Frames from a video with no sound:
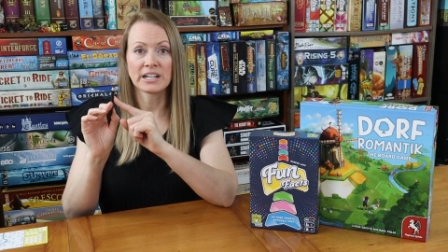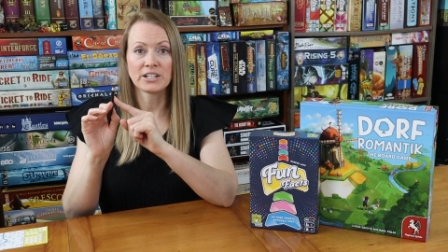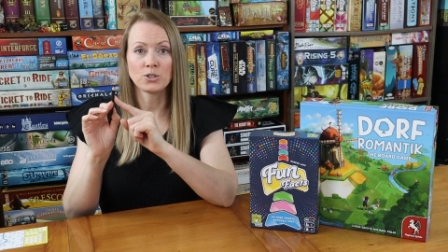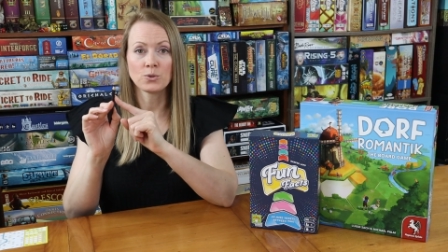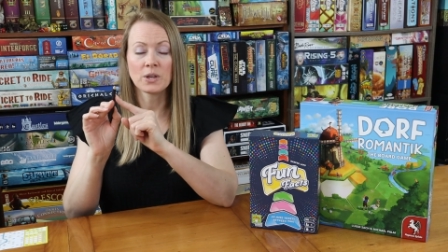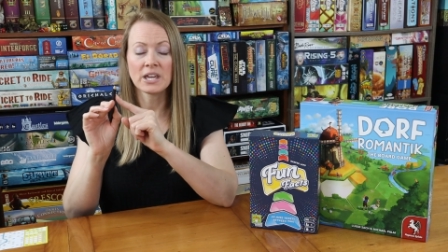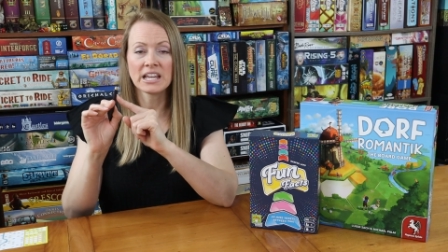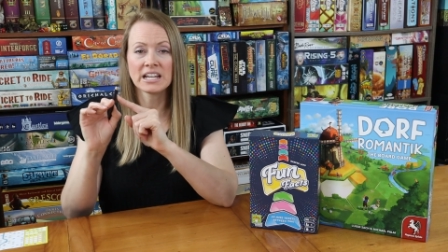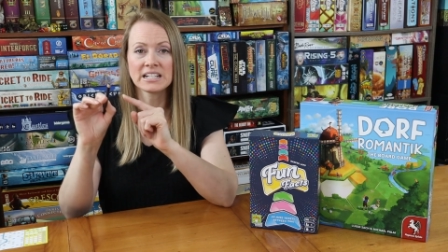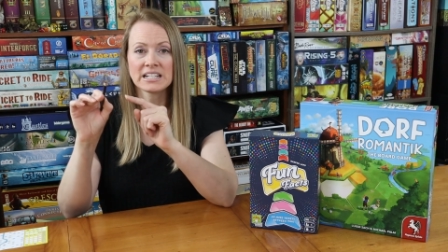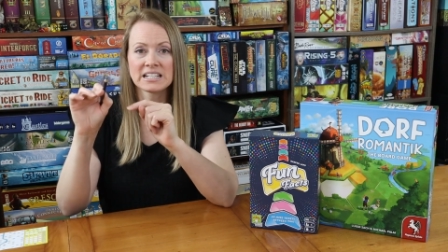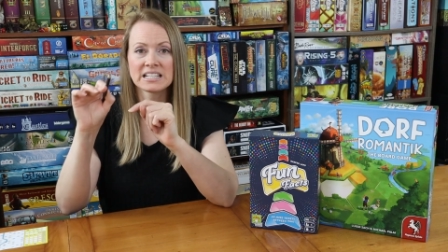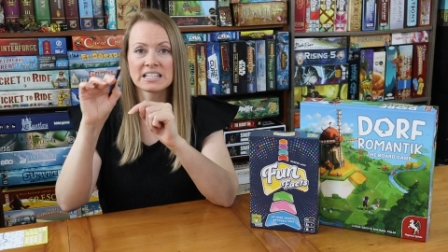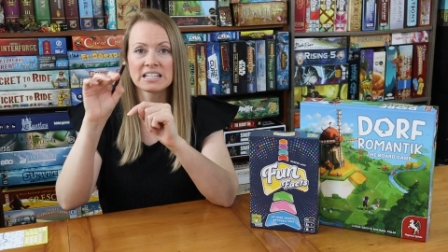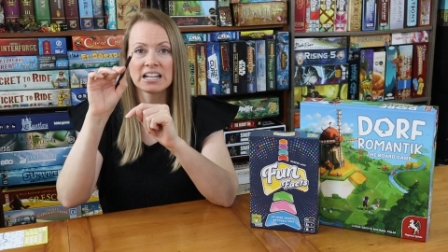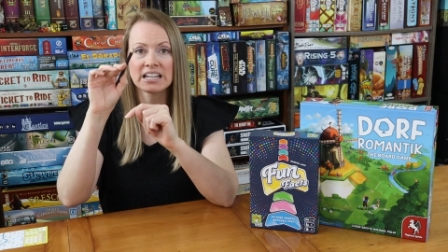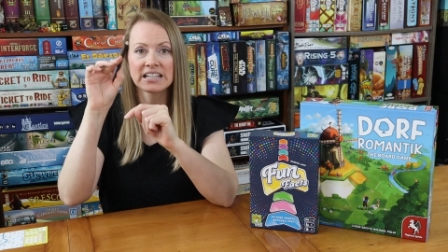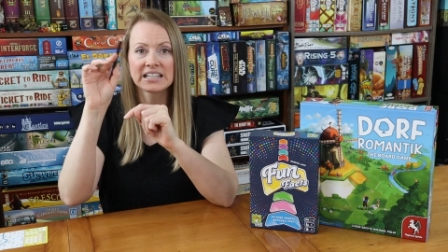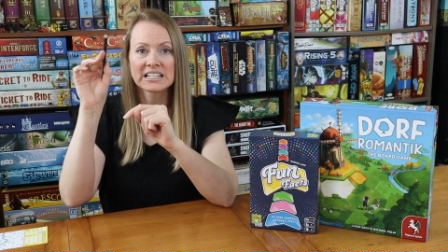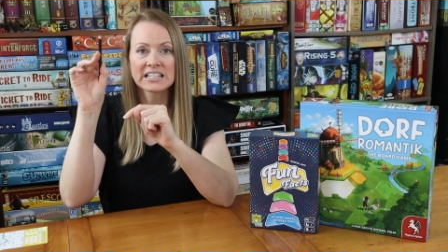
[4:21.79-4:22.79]
line. You can't, it's,
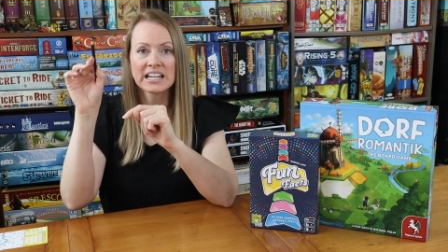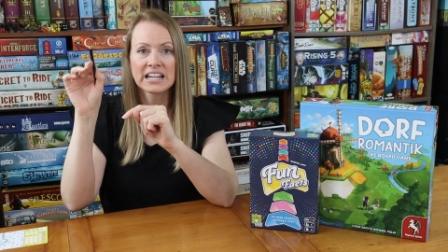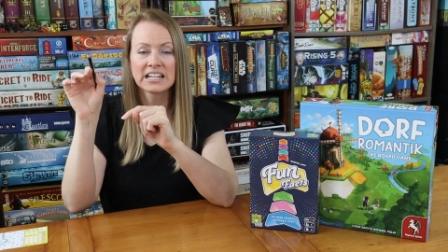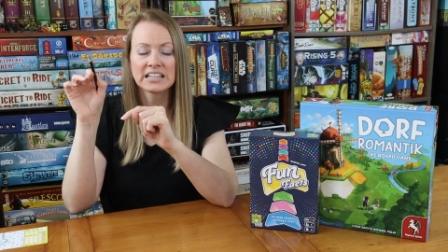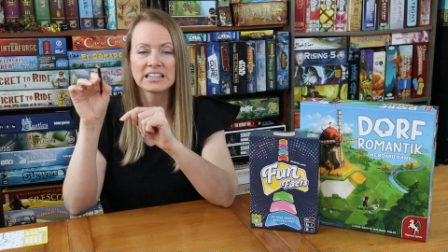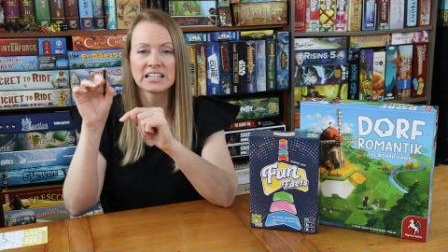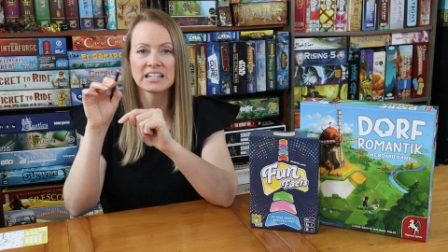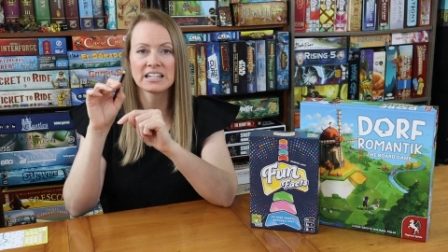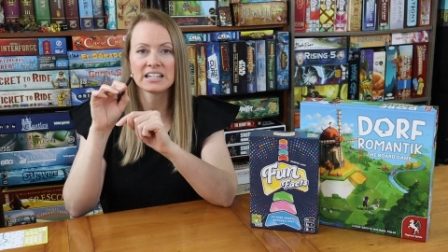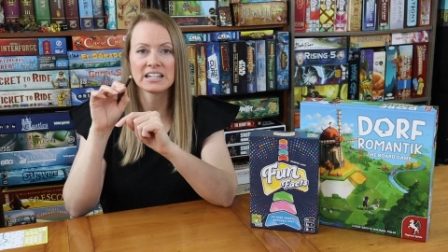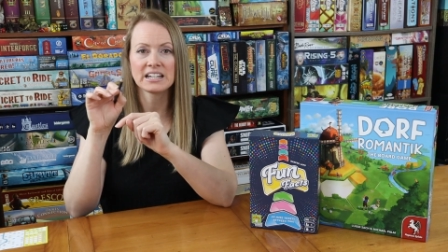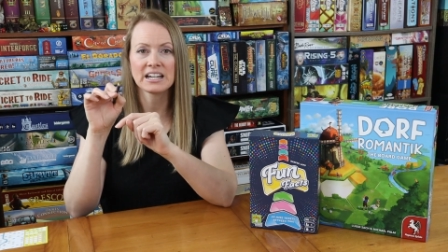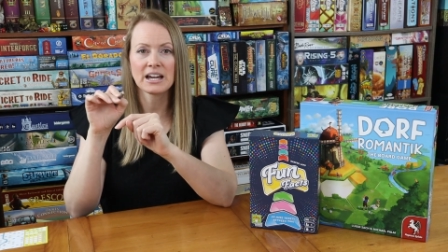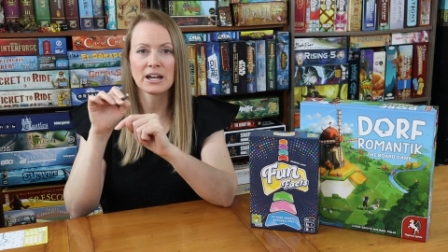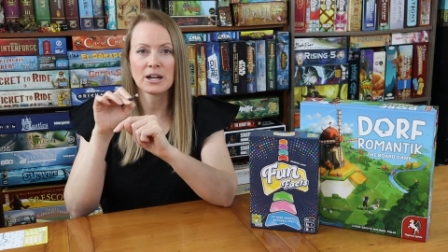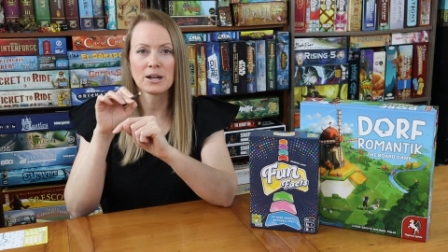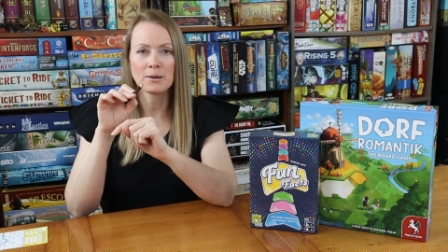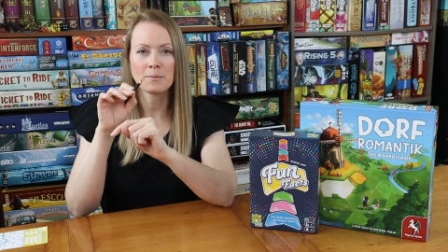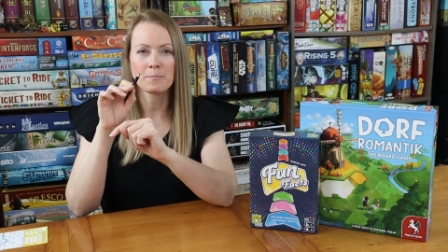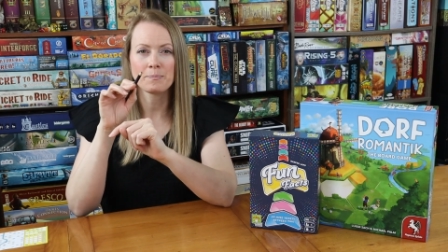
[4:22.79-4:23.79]
not, it's like the,
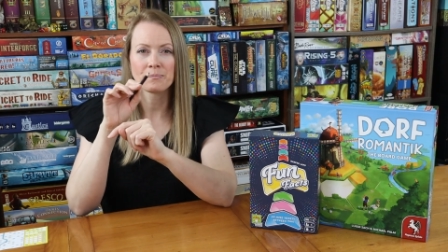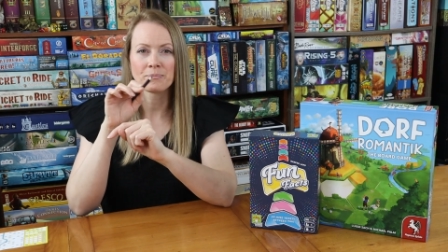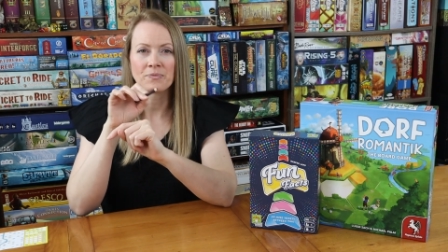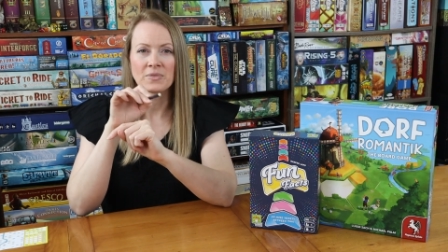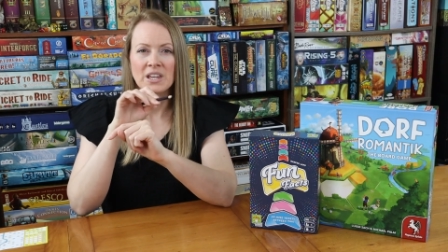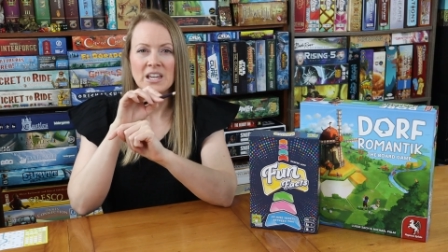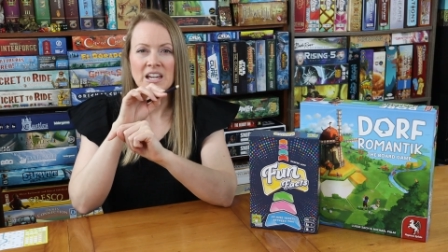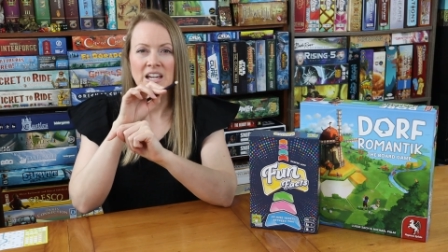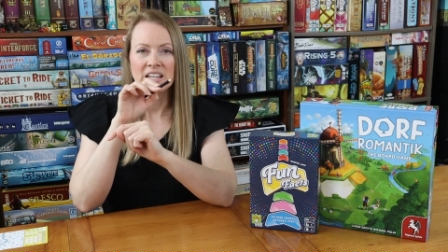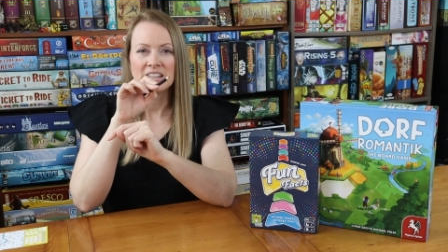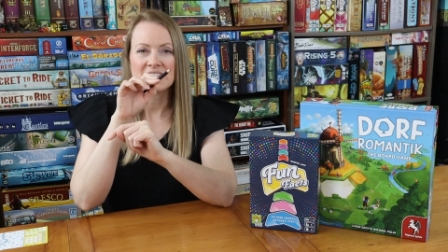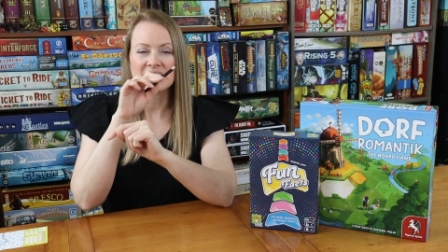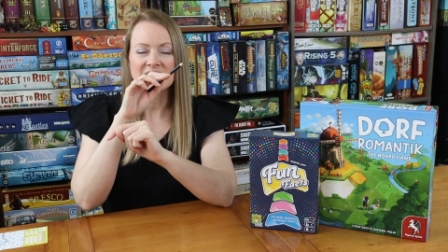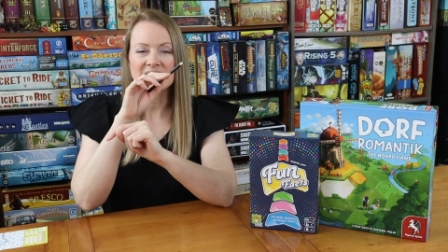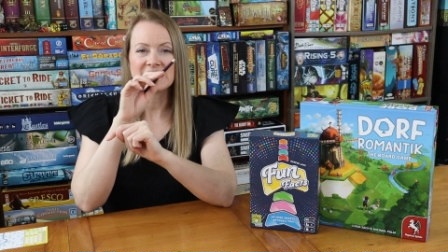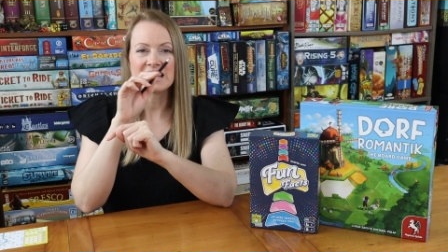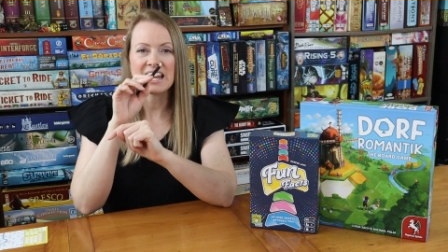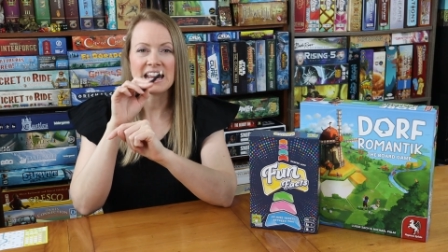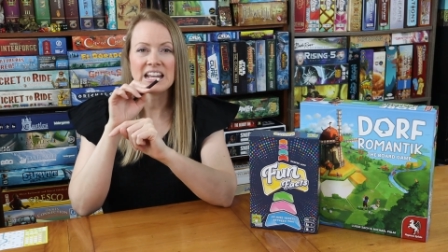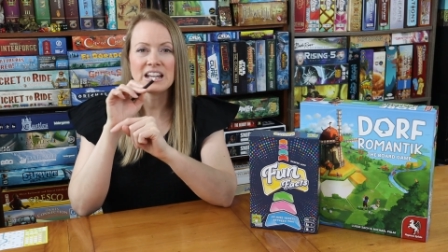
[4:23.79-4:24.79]
um, the
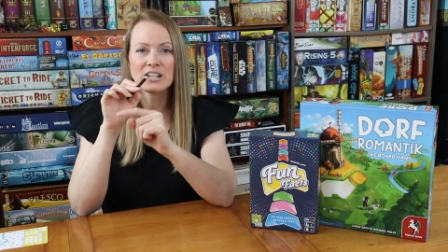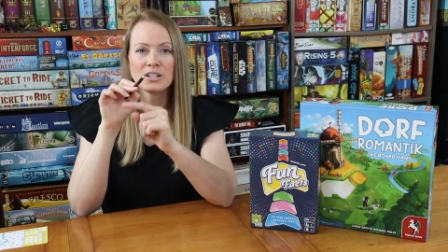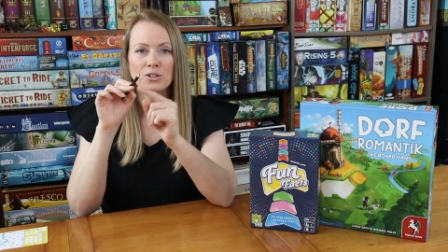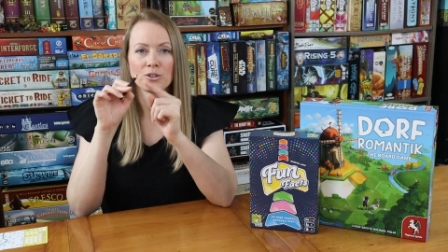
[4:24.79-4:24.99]
snake.